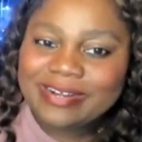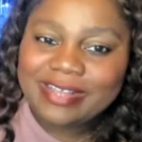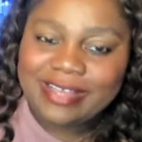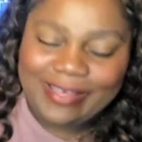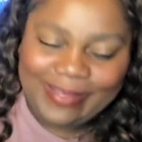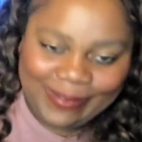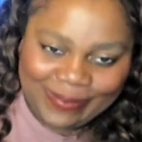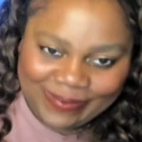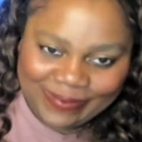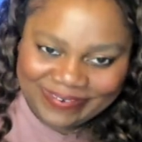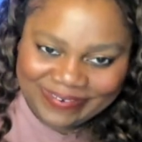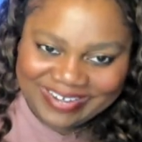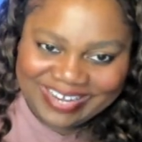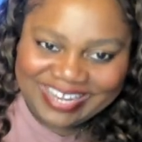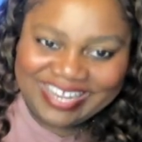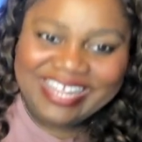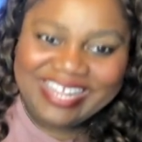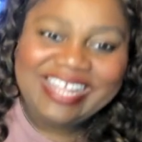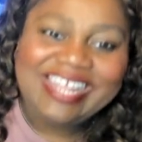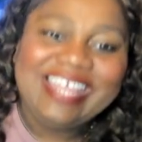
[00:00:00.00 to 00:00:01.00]
coat,
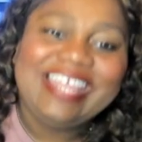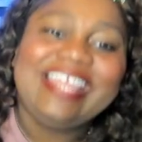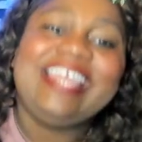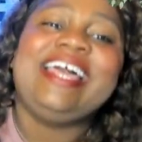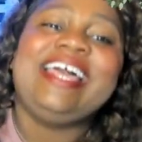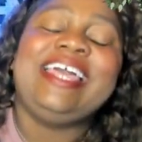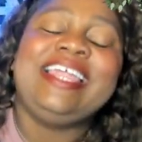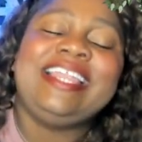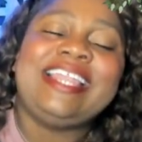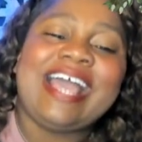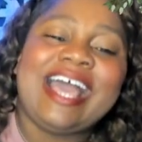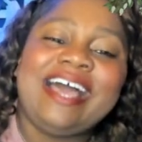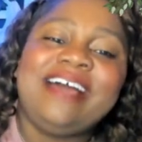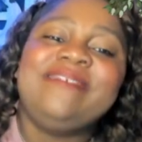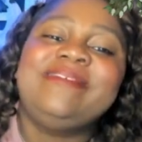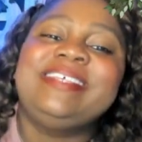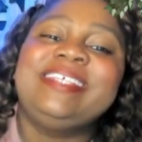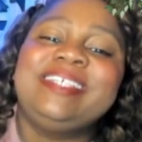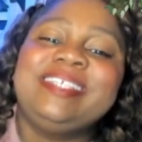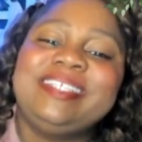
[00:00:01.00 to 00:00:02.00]
and I
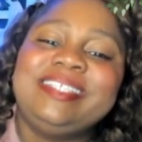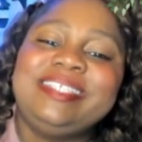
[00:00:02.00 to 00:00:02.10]
was